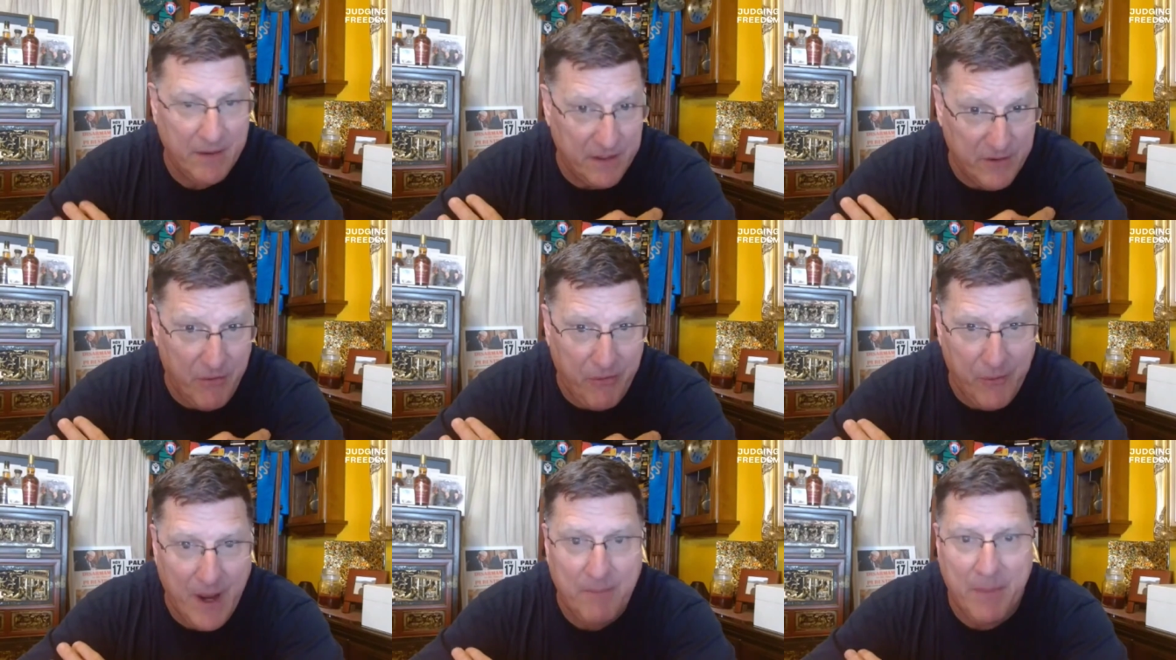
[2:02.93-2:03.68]
down
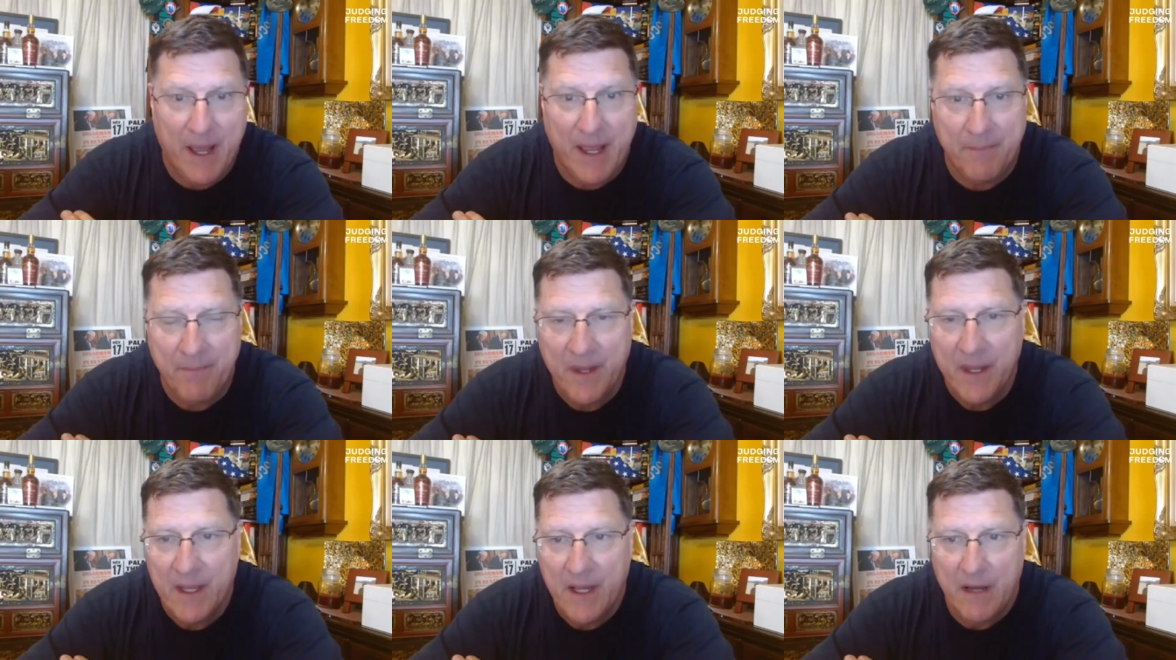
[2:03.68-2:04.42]
under threat by
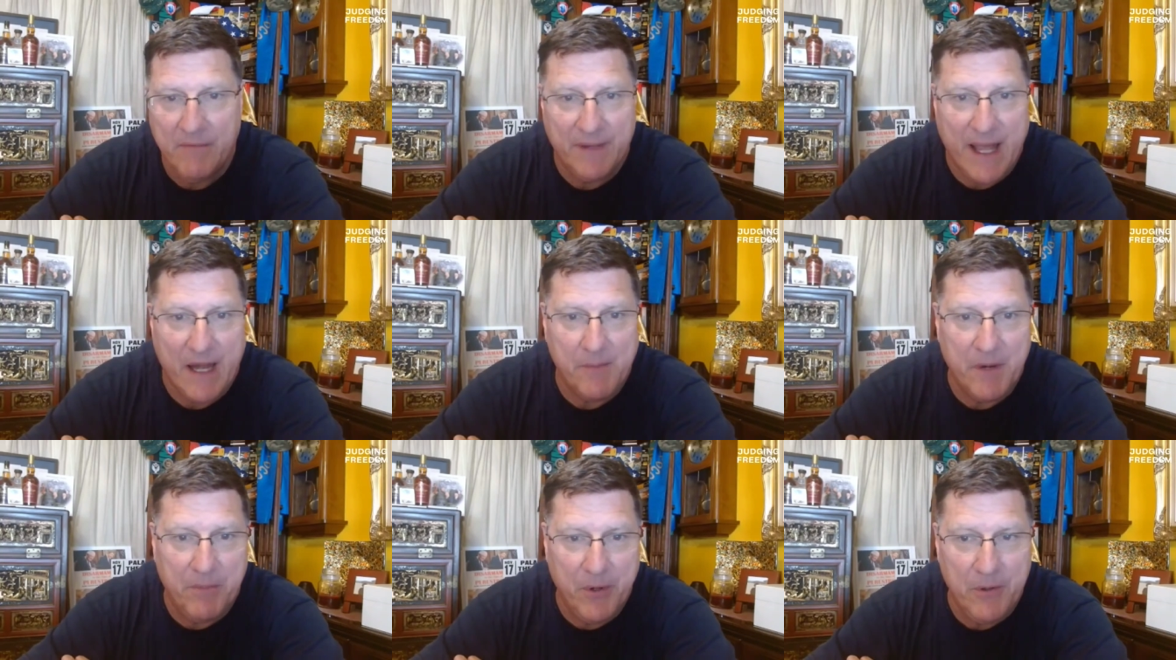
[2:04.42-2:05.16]
uh,
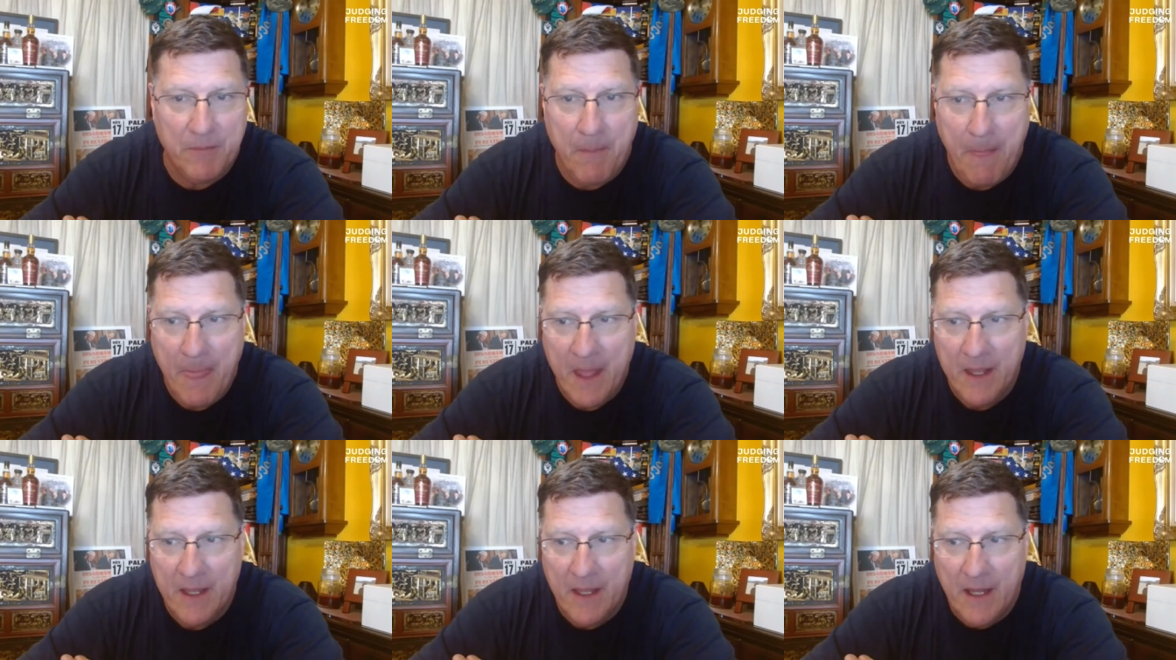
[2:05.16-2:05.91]
Vladimir Putin.
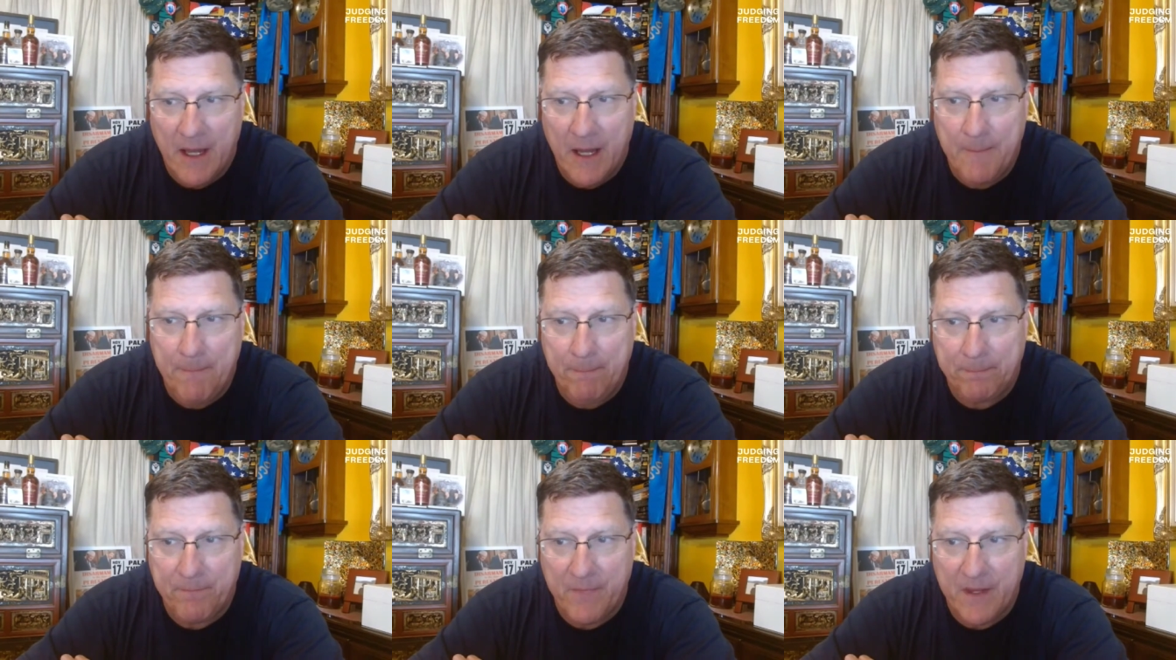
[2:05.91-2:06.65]

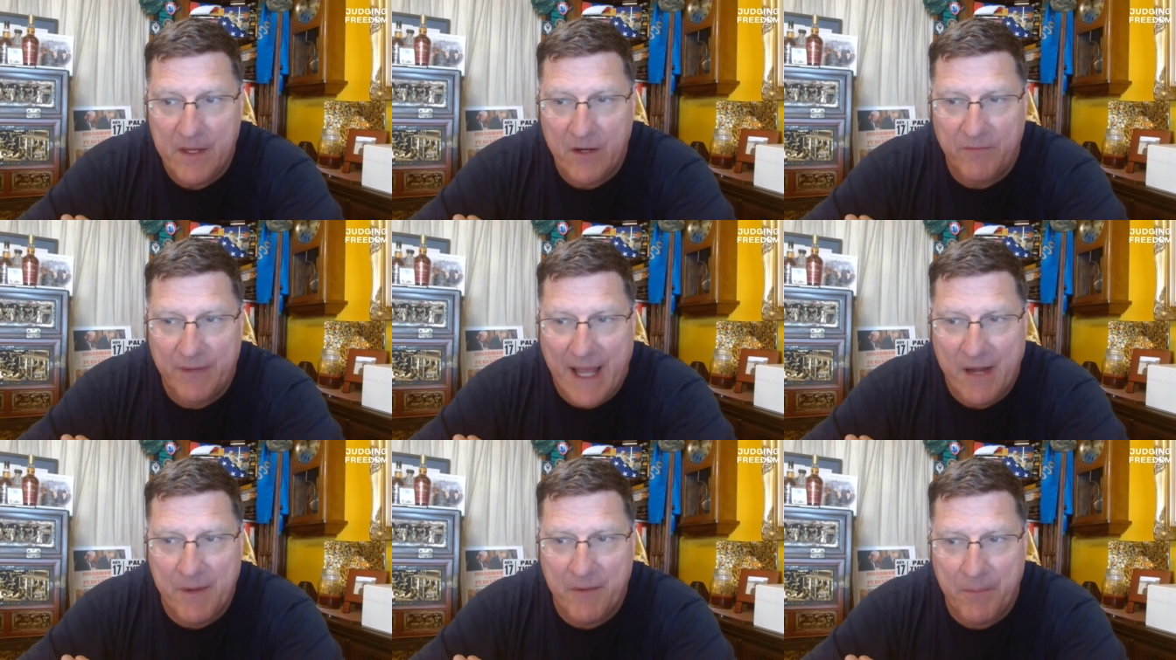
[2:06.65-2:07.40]
Um, you know,
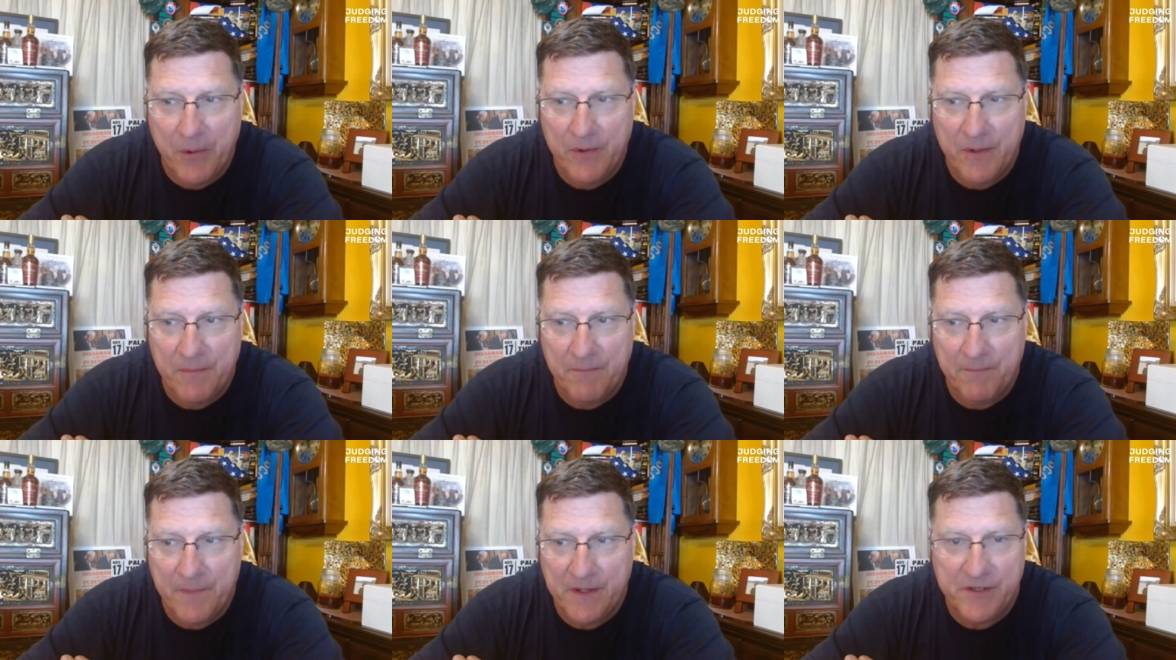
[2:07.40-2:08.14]
Vladimir
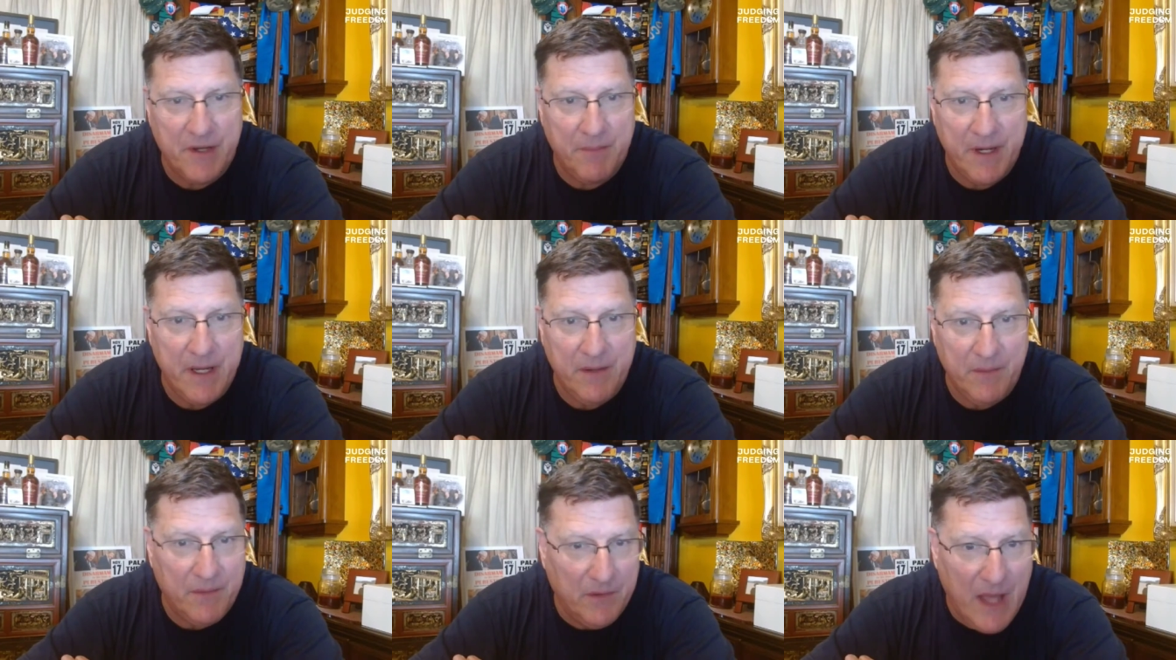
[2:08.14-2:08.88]
Putin is
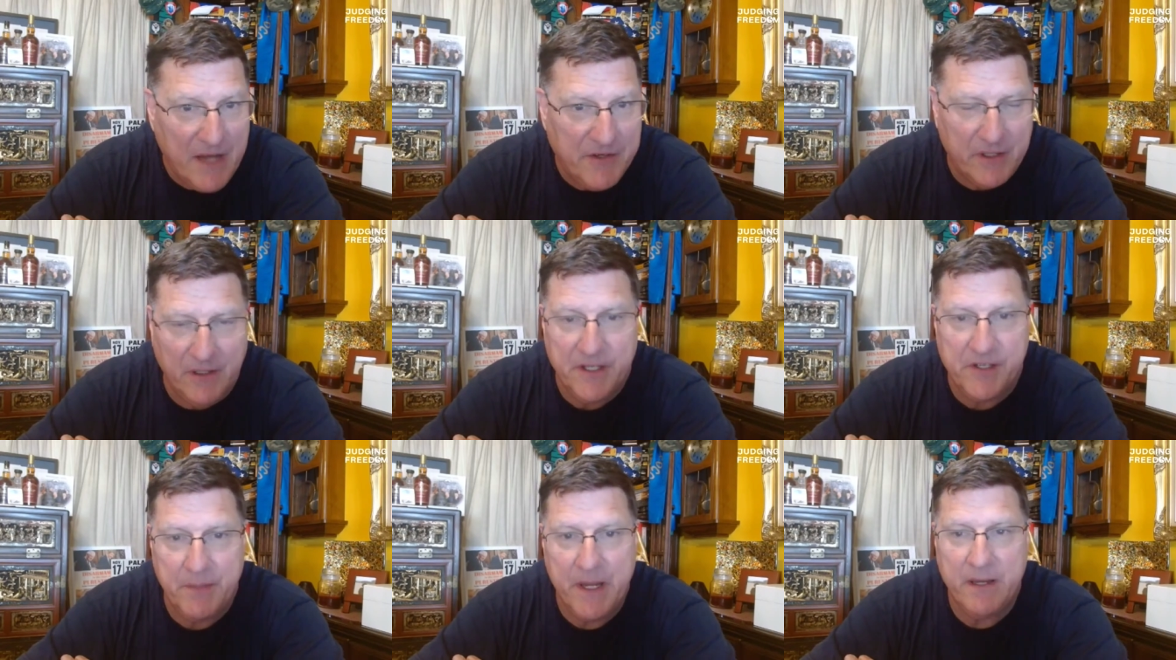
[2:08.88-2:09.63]
somebody,
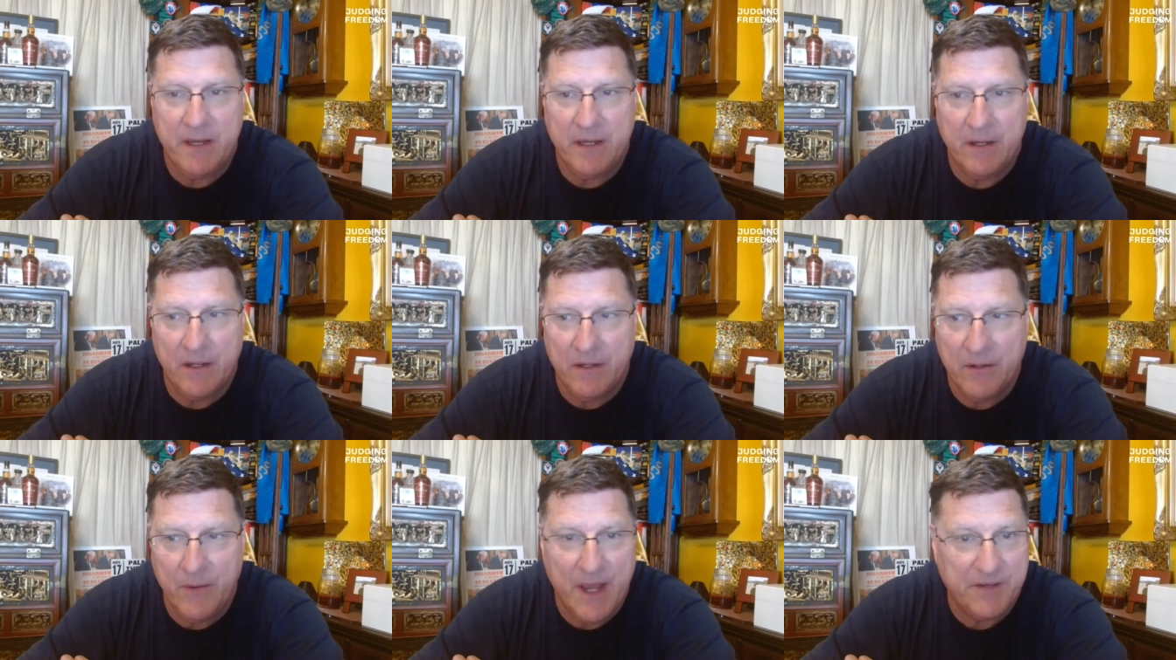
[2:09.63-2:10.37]
logically
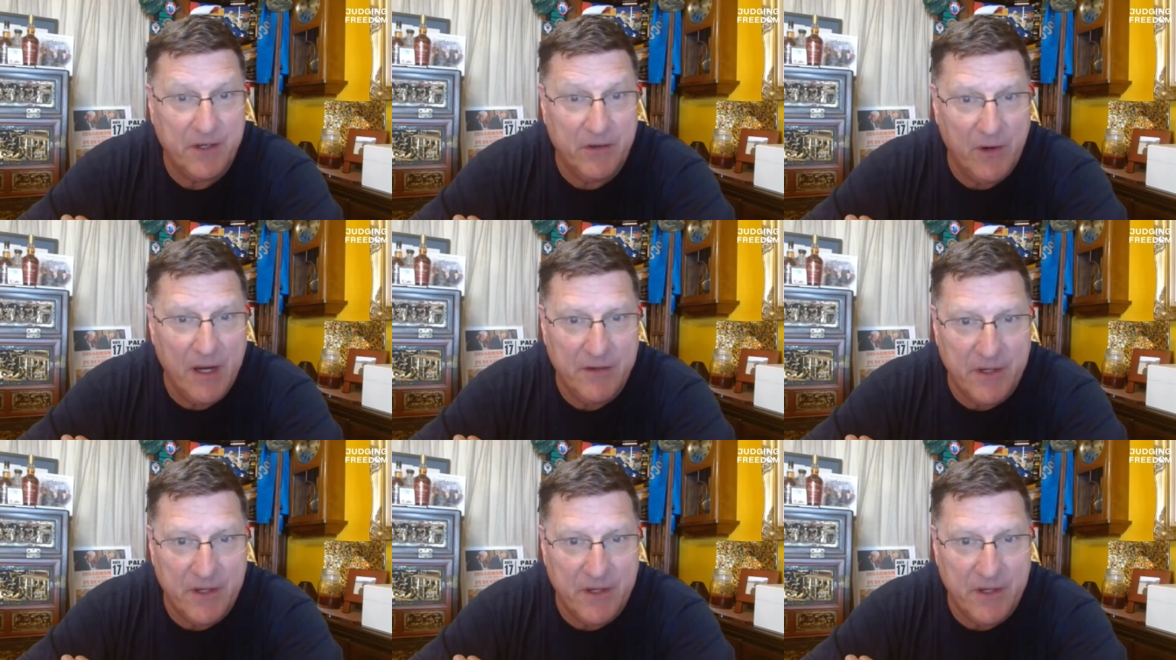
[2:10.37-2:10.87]
speaking, uh, who has a